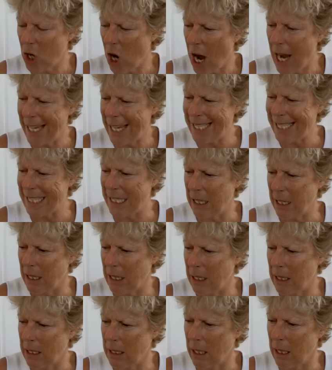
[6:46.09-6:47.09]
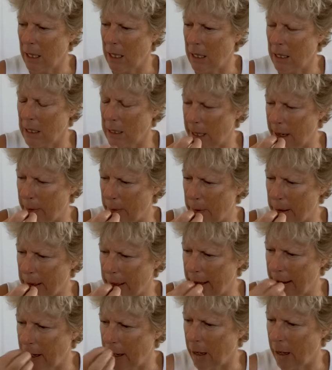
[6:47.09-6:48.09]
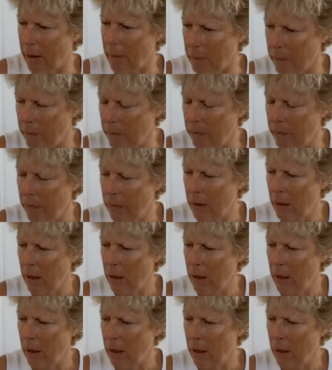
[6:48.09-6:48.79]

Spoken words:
height sickness in the stomach, and I'm